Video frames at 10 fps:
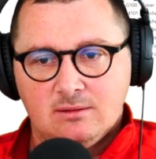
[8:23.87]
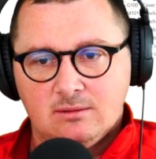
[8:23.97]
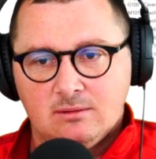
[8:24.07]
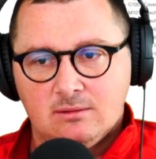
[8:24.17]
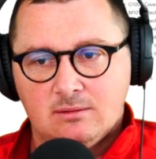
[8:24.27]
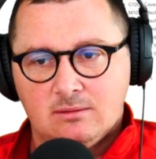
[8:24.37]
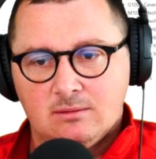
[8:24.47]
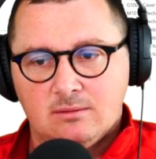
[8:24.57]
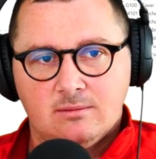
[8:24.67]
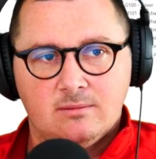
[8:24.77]

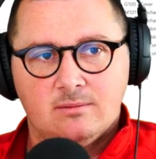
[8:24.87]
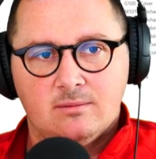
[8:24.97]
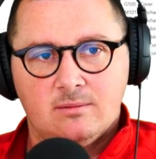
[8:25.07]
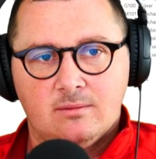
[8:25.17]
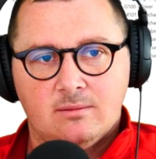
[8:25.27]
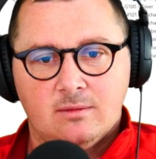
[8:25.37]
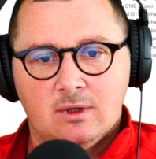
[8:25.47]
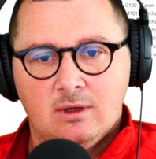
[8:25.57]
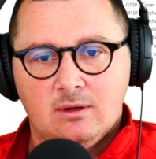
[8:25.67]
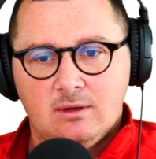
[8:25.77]

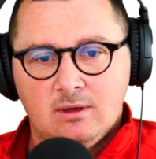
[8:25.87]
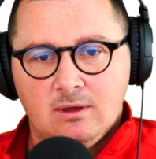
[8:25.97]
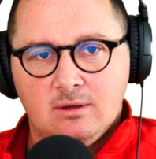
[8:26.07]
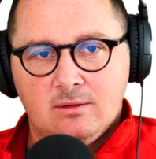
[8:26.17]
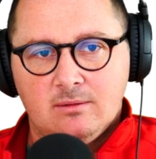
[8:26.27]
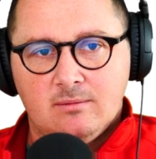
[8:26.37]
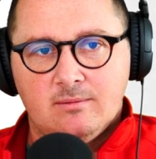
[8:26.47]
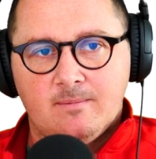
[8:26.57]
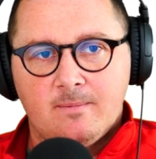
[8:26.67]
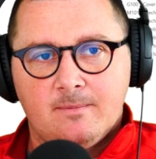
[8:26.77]

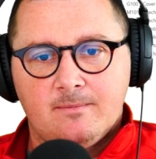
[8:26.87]
[no speech]